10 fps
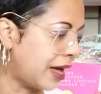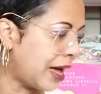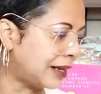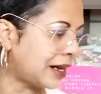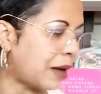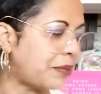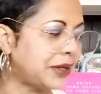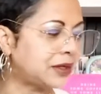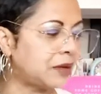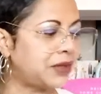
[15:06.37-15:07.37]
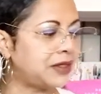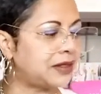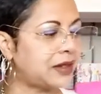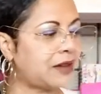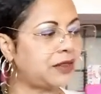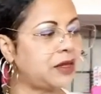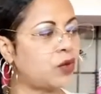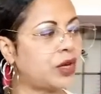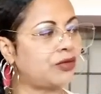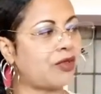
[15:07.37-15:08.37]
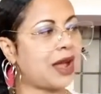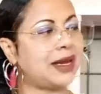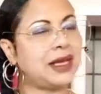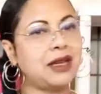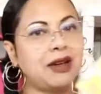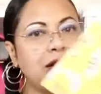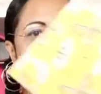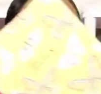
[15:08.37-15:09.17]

And then I picked up this lovely one right here